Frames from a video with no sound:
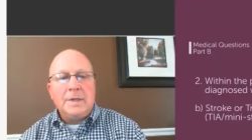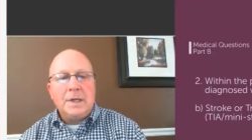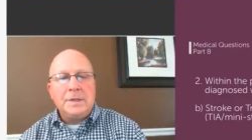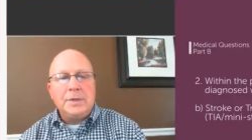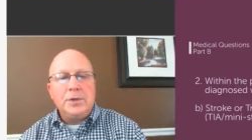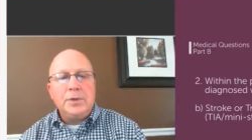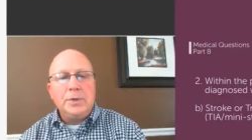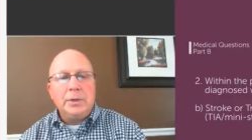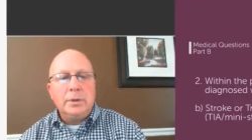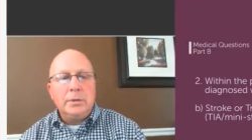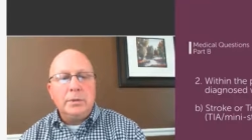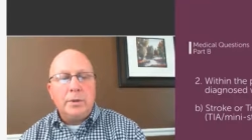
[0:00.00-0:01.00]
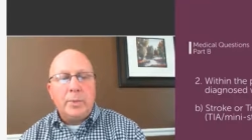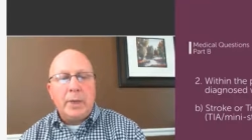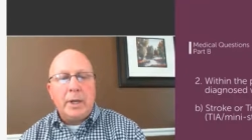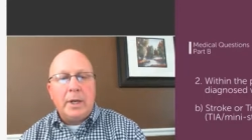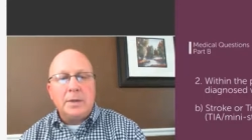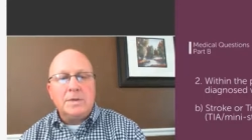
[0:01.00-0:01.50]
this has a 2-year look
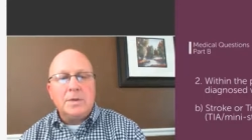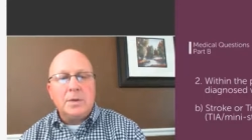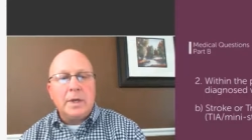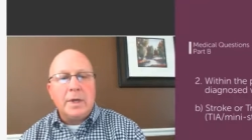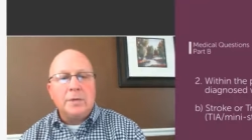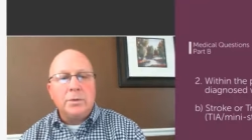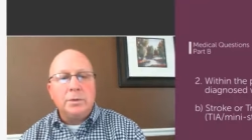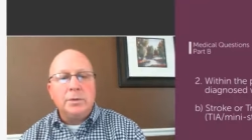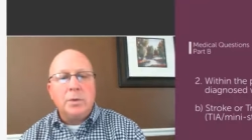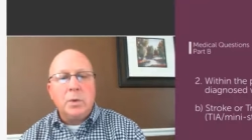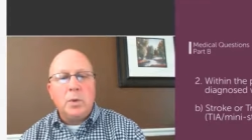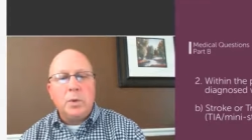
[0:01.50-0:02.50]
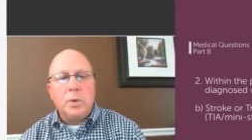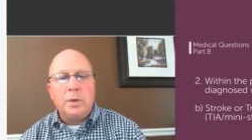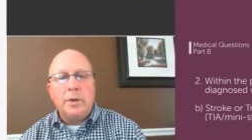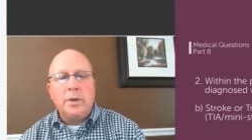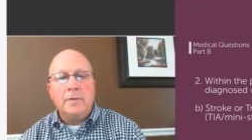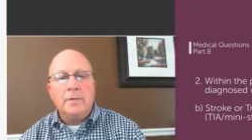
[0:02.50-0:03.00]
back, and so that's really what we're
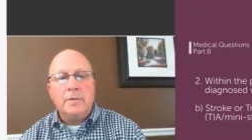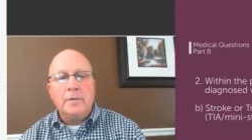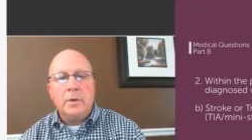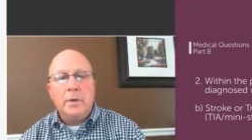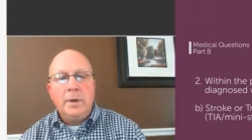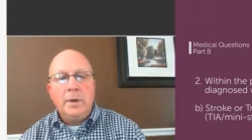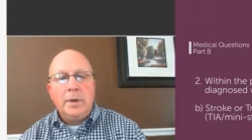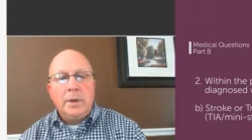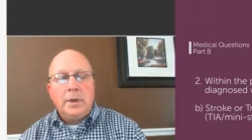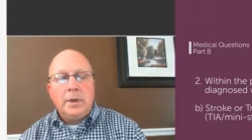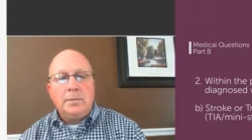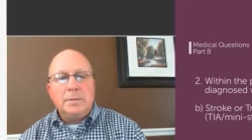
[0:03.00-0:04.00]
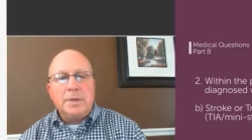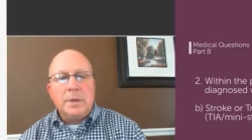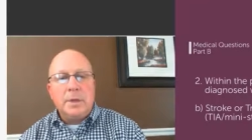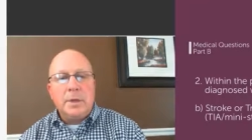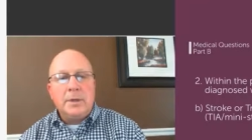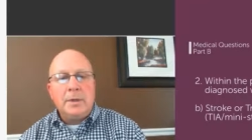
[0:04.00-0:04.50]
looking for.
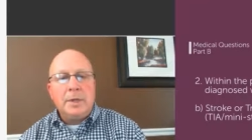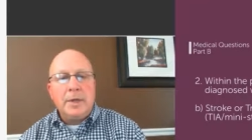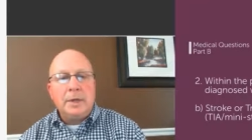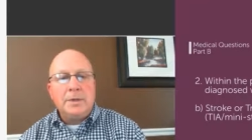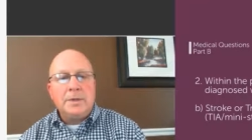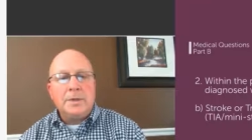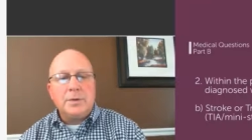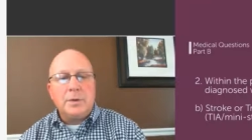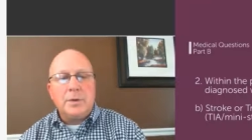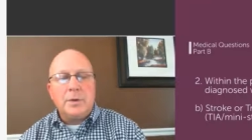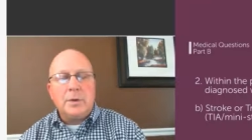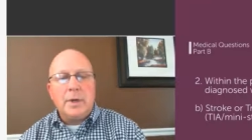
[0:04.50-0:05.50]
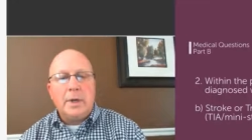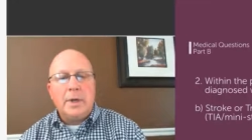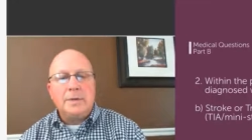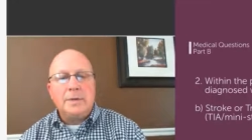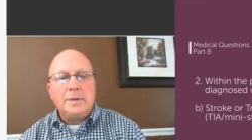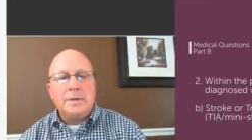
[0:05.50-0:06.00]
Somebody that had a stroke or
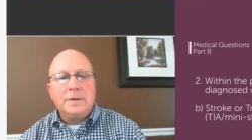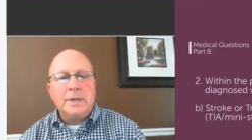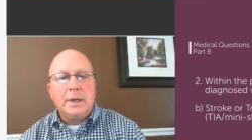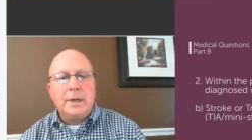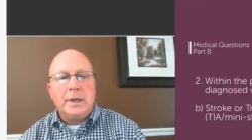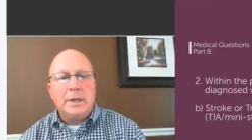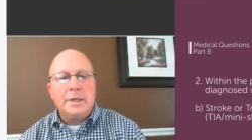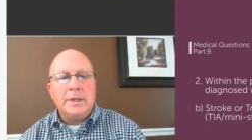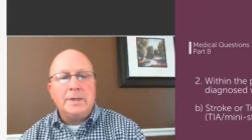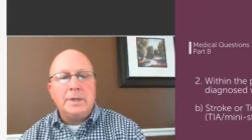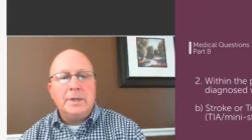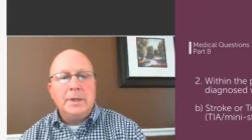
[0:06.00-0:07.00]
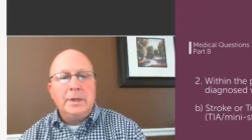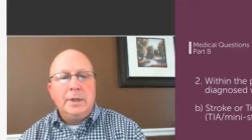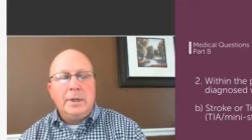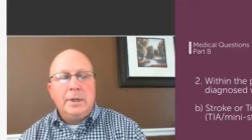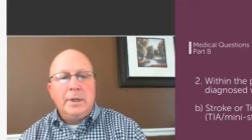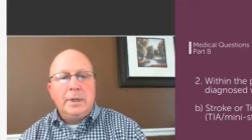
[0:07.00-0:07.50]
had TIAs
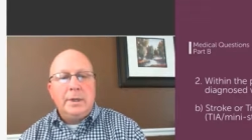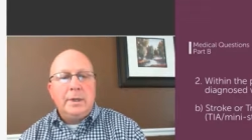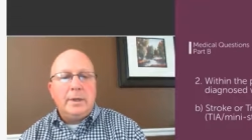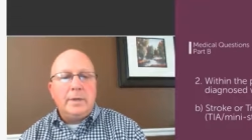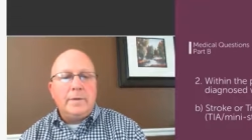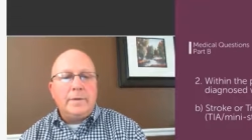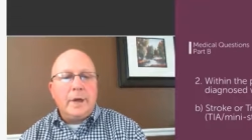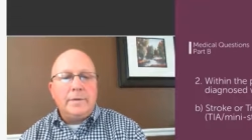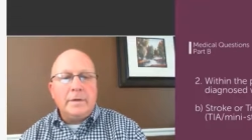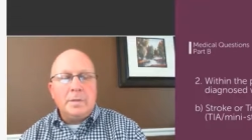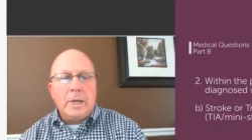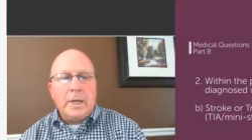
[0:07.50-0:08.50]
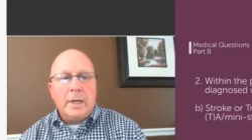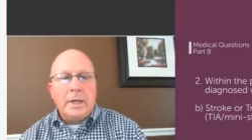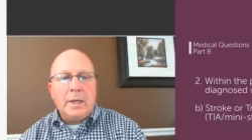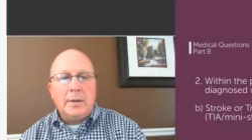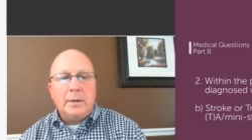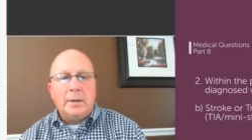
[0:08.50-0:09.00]
5 years
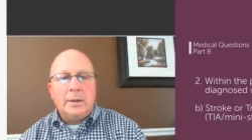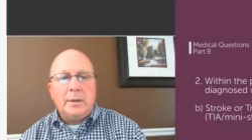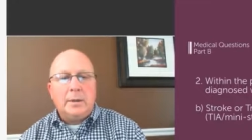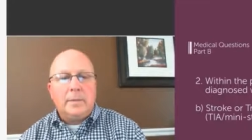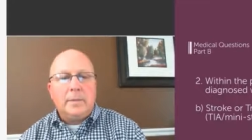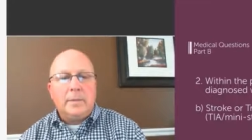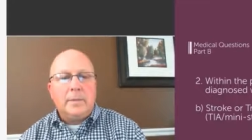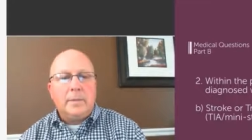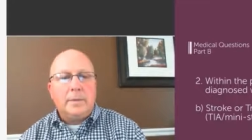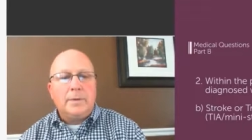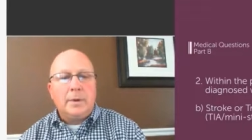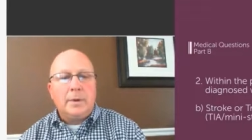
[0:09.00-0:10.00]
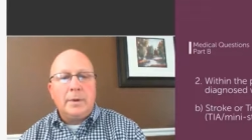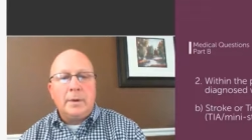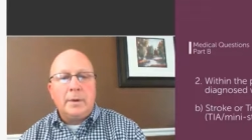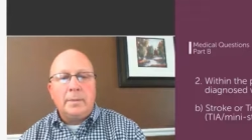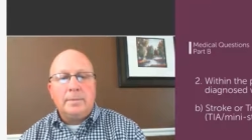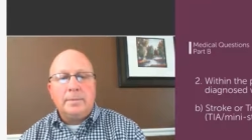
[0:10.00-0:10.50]
back that
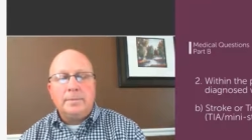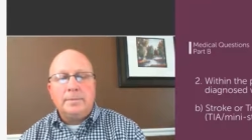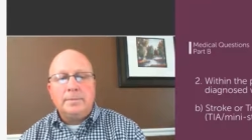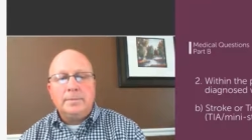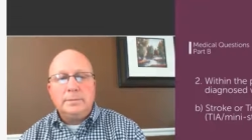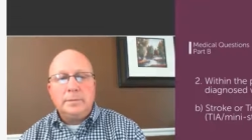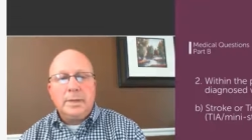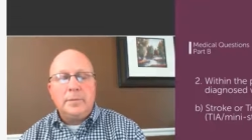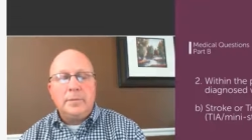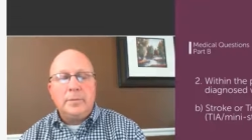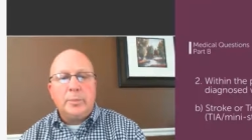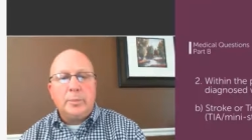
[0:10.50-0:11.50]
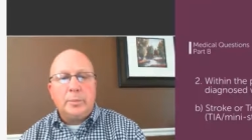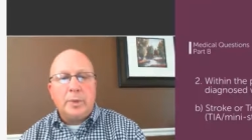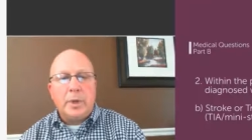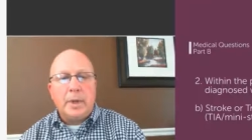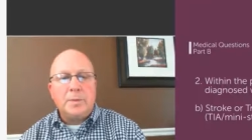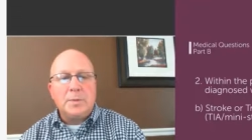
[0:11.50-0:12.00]
are even
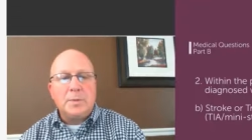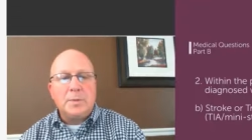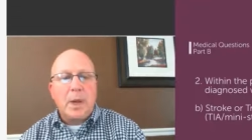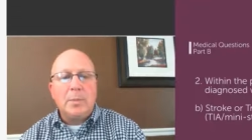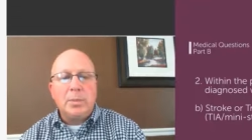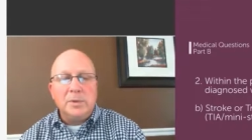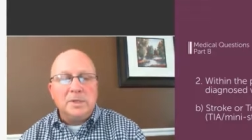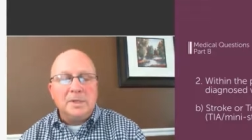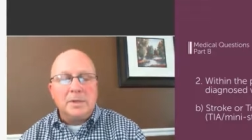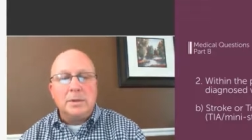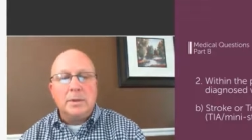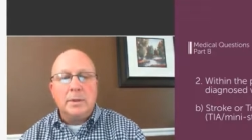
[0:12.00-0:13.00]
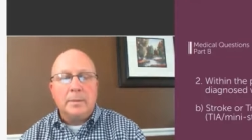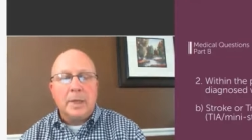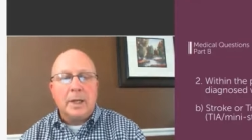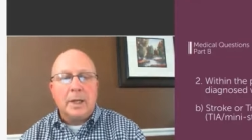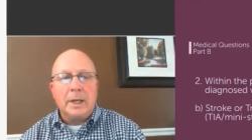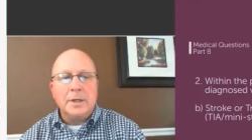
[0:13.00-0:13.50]
perhaps probably still on
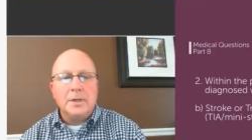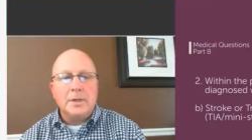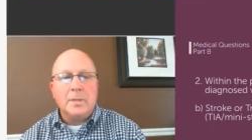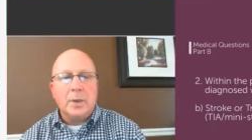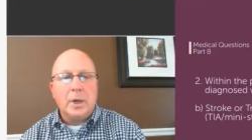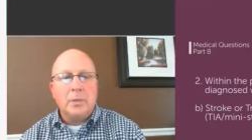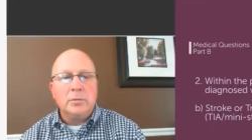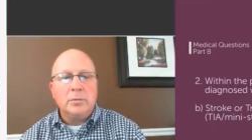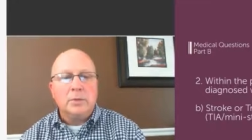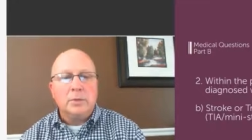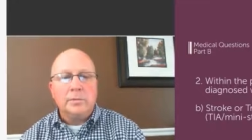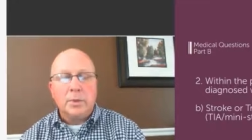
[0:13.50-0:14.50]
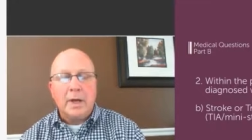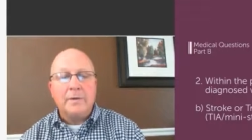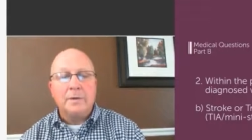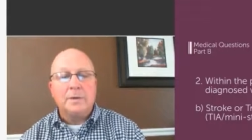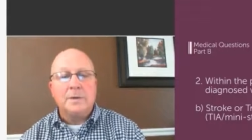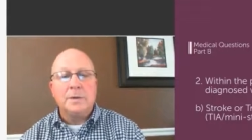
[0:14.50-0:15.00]
medication, probably on
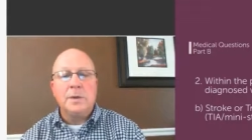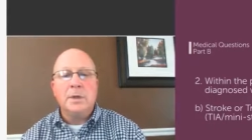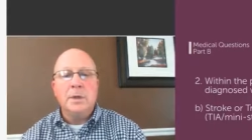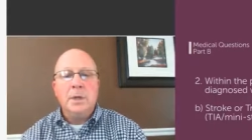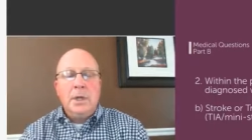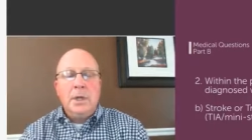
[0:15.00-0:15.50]
Plavix or